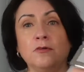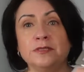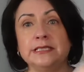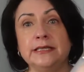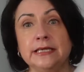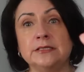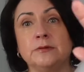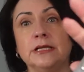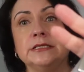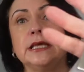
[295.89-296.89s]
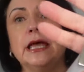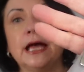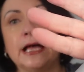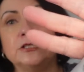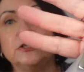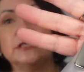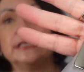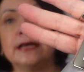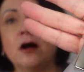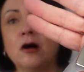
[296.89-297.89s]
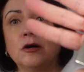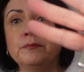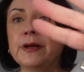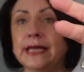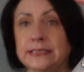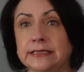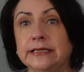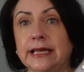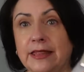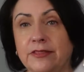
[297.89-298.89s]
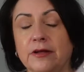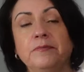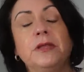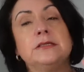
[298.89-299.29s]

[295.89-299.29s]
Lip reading: Obviously these ones, as you can see, are patent leather.